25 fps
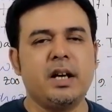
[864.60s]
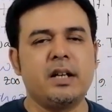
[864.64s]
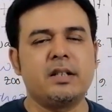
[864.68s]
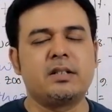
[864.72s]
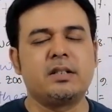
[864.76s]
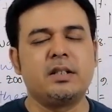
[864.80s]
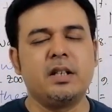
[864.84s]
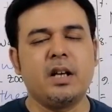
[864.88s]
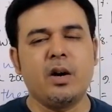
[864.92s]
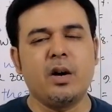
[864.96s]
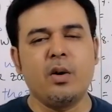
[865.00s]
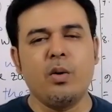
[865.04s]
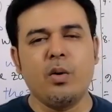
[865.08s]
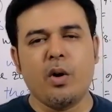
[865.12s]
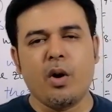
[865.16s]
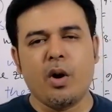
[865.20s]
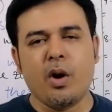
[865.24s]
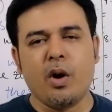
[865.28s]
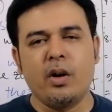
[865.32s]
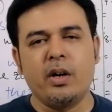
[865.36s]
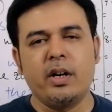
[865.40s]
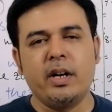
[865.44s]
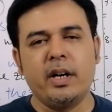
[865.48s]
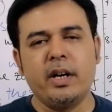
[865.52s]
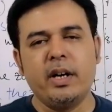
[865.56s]
now,
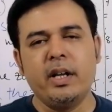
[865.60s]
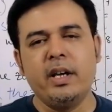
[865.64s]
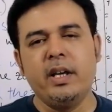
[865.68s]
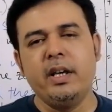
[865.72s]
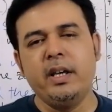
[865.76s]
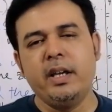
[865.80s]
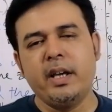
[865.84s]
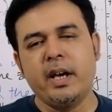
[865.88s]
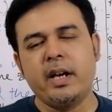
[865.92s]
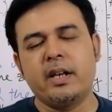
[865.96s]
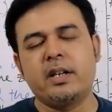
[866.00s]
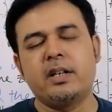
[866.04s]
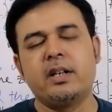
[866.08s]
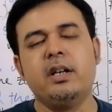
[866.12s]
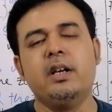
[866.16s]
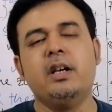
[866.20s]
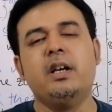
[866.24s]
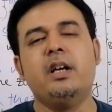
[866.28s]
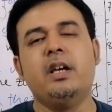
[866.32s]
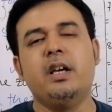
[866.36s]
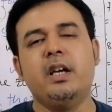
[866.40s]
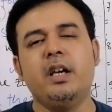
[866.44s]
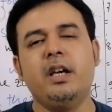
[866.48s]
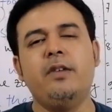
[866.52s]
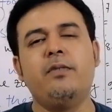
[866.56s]
already, yet,
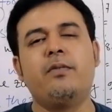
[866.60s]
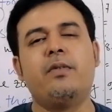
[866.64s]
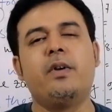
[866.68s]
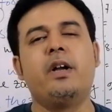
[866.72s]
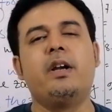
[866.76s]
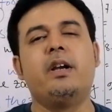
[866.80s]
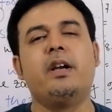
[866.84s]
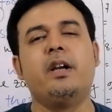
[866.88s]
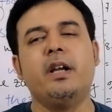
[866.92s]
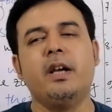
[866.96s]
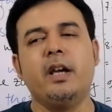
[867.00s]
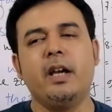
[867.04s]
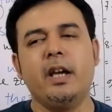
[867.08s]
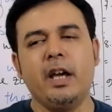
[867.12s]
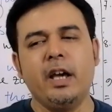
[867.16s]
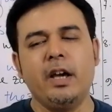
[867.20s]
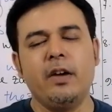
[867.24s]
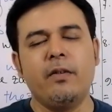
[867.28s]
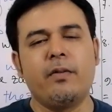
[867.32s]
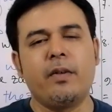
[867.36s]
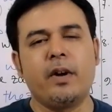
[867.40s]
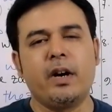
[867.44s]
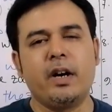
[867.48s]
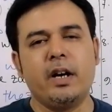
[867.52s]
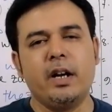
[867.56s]
even,
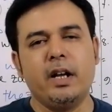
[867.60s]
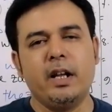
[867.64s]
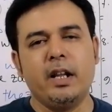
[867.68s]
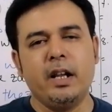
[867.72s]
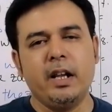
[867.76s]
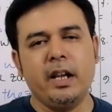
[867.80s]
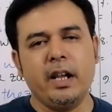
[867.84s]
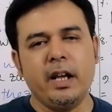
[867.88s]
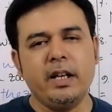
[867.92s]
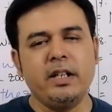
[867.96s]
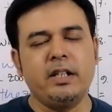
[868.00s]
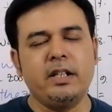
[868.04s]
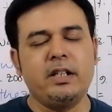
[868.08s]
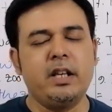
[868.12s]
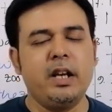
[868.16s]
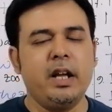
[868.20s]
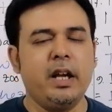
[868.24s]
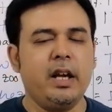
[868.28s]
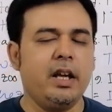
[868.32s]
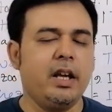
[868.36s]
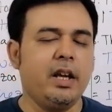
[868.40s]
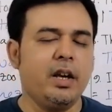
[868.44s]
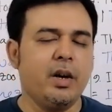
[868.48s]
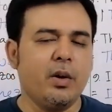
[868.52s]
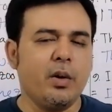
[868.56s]
ever,
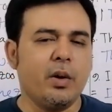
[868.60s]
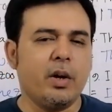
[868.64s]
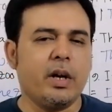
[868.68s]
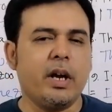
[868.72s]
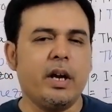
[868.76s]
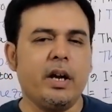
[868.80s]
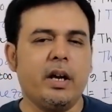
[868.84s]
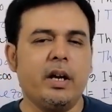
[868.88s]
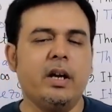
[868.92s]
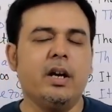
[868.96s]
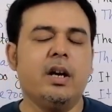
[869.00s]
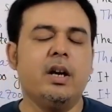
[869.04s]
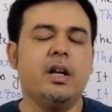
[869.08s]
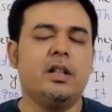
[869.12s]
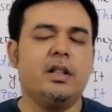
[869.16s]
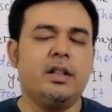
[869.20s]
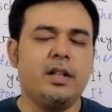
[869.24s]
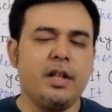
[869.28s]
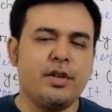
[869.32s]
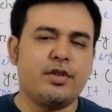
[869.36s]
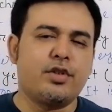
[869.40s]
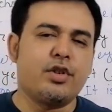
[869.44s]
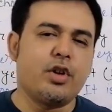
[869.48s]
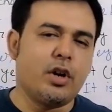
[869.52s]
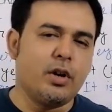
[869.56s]
lately. Okay,
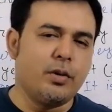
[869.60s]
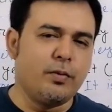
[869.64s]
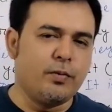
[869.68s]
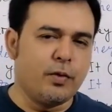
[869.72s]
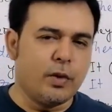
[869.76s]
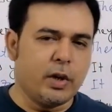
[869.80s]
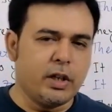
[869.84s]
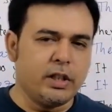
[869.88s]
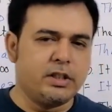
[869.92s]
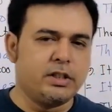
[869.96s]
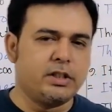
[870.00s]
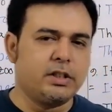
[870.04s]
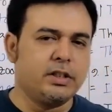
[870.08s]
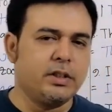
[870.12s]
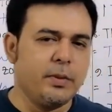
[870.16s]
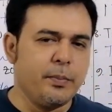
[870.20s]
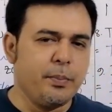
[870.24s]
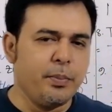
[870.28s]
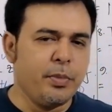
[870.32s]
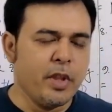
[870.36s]
these sort of words.